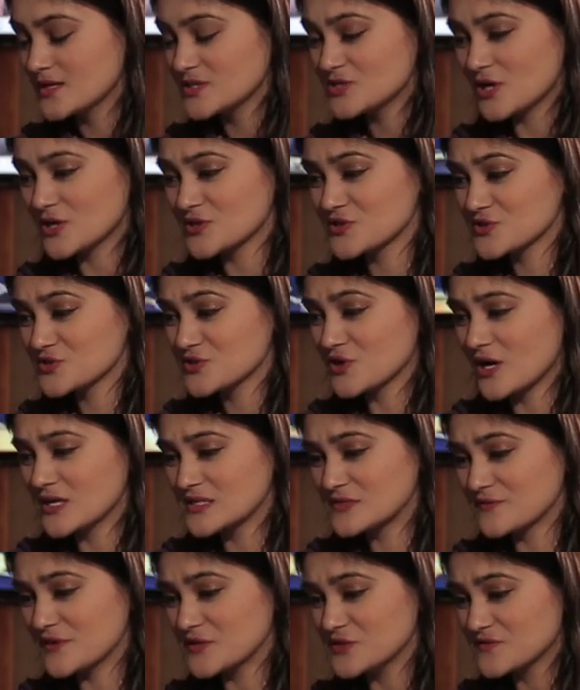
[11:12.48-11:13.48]
tartar
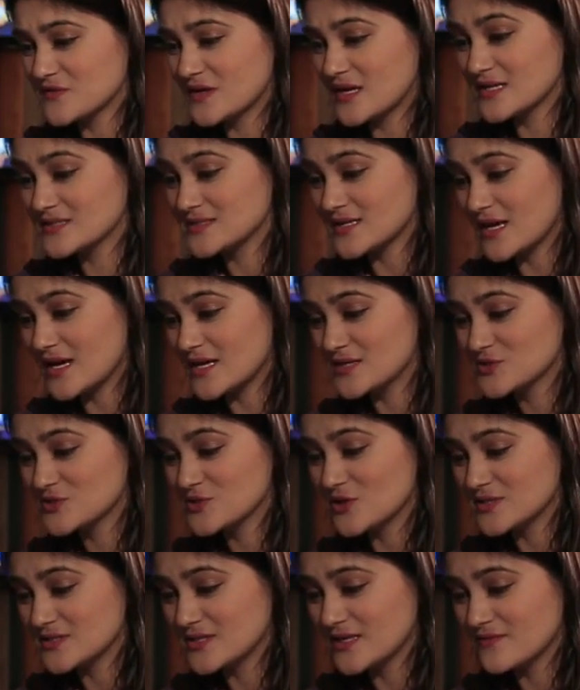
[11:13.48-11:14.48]
sauce, french fries, and
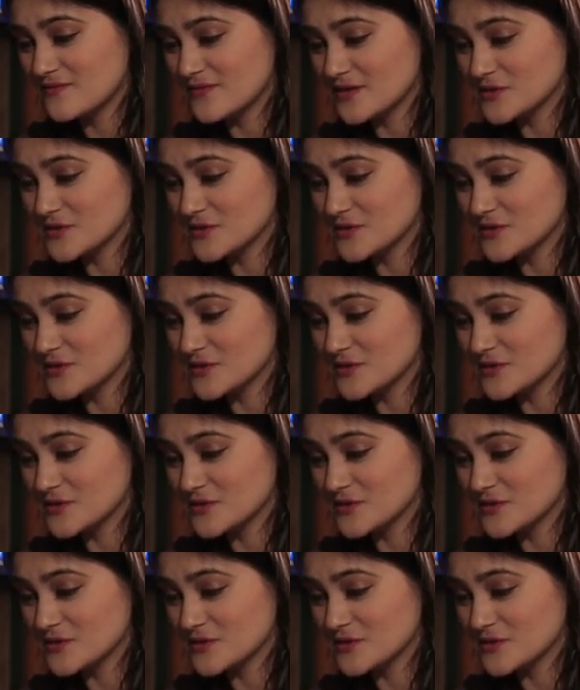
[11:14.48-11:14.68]
sauteed